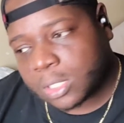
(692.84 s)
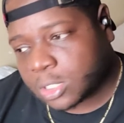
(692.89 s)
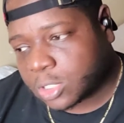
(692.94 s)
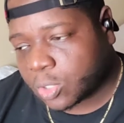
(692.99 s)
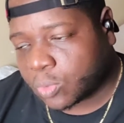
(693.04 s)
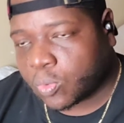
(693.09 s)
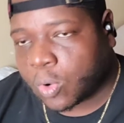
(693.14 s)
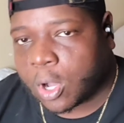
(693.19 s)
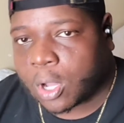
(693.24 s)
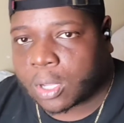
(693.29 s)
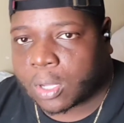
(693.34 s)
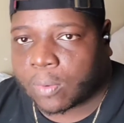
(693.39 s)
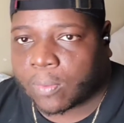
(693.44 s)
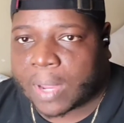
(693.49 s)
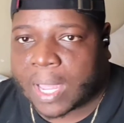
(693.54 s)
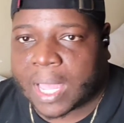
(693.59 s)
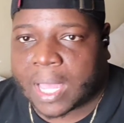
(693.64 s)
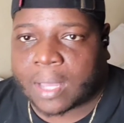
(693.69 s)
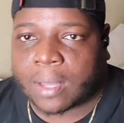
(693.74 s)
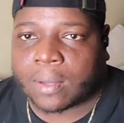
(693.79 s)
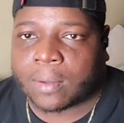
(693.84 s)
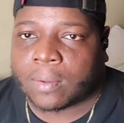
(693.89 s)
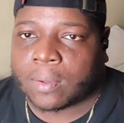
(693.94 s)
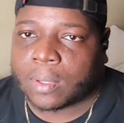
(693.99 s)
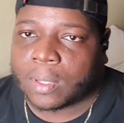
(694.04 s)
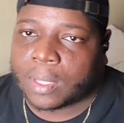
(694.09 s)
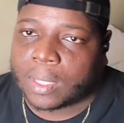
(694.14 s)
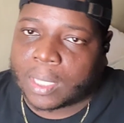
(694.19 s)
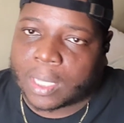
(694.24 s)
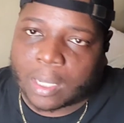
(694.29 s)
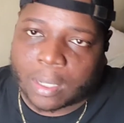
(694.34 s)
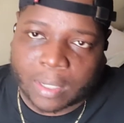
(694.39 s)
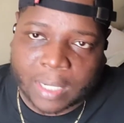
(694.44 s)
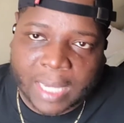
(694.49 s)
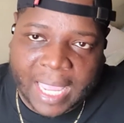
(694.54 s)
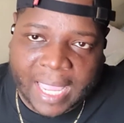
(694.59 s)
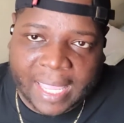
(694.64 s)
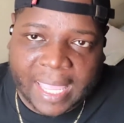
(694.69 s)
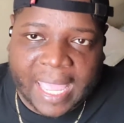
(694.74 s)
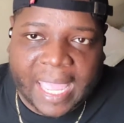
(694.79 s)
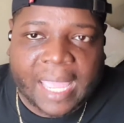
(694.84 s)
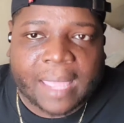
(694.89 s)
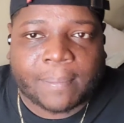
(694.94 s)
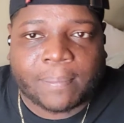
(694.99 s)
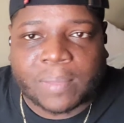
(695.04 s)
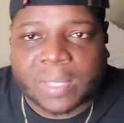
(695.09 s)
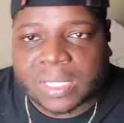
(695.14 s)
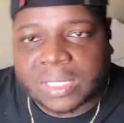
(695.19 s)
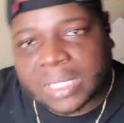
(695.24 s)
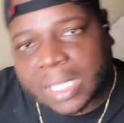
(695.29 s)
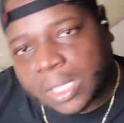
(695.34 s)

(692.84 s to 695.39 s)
to walk around on that campus.